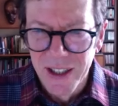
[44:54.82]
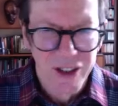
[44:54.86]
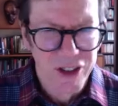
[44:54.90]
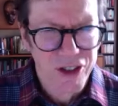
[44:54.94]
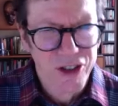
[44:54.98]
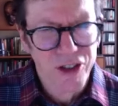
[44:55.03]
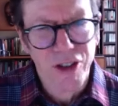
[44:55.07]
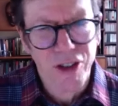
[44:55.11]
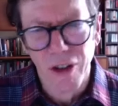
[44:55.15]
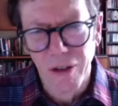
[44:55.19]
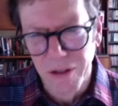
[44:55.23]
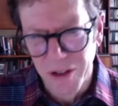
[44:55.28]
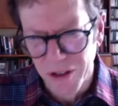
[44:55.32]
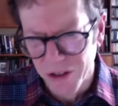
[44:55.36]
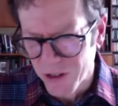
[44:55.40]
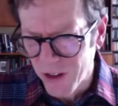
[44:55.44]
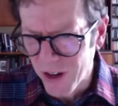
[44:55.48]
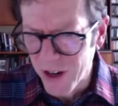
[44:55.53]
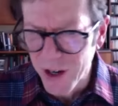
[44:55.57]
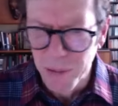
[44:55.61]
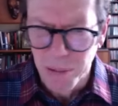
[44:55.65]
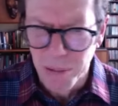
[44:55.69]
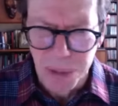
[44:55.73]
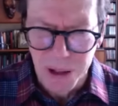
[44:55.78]
so he's
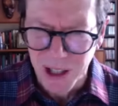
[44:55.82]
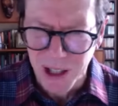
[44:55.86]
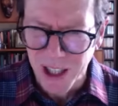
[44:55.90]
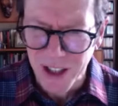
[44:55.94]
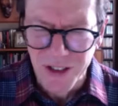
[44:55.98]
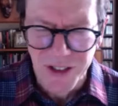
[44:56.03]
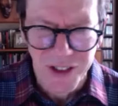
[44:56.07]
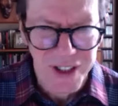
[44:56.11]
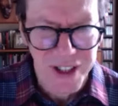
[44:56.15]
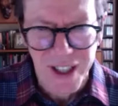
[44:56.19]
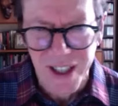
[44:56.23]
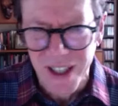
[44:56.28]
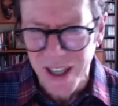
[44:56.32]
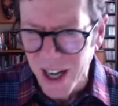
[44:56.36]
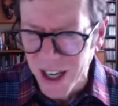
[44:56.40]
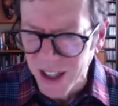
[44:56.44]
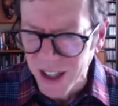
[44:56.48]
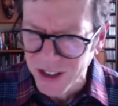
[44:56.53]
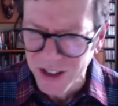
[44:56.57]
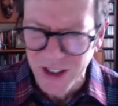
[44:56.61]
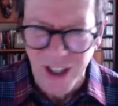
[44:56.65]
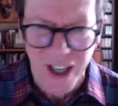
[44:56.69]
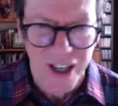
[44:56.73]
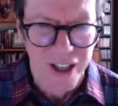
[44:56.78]
very pleasant and
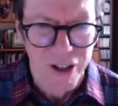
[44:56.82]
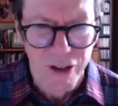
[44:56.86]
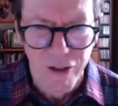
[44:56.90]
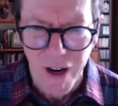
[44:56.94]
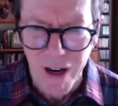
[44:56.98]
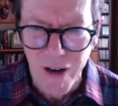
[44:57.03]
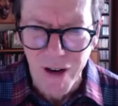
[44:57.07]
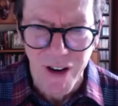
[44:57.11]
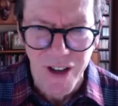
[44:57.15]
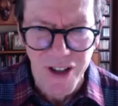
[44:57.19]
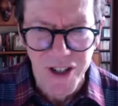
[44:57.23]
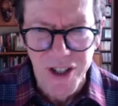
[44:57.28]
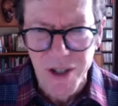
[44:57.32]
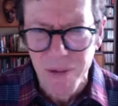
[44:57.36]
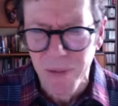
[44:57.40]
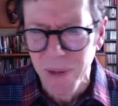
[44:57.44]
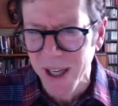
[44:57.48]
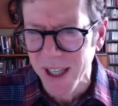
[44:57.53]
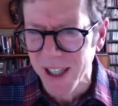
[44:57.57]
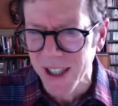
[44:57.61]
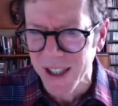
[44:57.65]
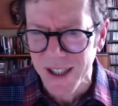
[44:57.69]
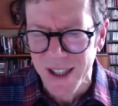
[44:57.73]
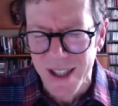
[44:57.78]
nice. Got a great
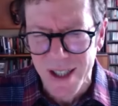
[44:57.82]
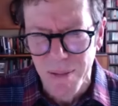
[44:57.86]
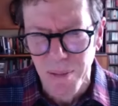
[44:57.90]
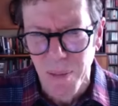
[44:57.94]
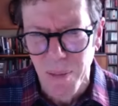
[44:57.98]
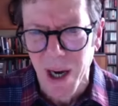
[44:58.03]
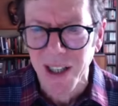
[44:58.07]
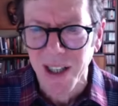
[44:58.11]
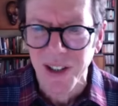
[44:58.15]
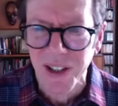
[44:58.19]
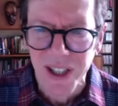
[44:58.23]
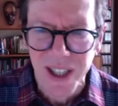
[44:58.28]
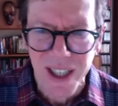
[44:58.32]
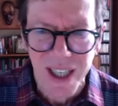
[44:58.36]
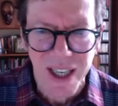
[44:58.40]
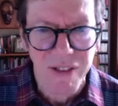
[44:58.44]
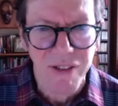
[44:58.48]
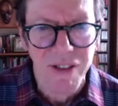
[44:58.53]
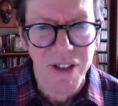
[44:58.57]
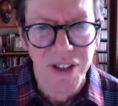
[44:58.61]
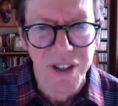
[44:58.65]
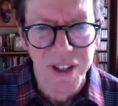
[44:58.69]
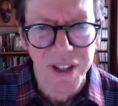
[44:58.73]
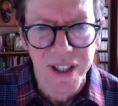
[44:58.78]
resume. He's smiling and
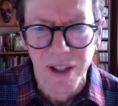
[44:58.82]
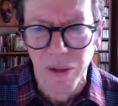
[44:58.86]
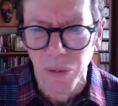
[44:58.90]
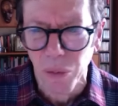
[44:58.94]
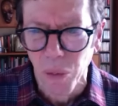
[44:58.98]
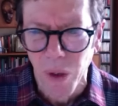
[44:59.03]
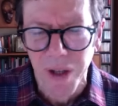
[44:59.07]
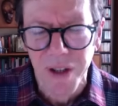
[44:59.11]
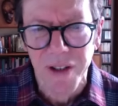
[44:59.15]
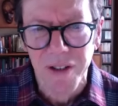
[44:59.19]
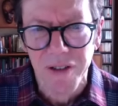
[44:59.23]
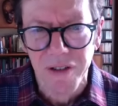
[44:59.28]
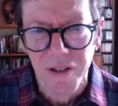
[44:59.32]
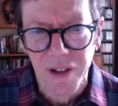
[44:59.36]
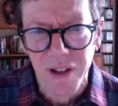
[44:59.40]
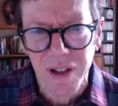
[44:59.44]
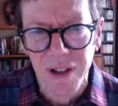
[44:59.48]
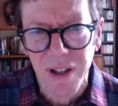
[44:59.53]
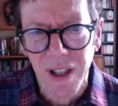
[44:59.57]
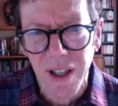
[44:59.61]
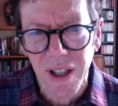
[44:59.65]
everything wonderful.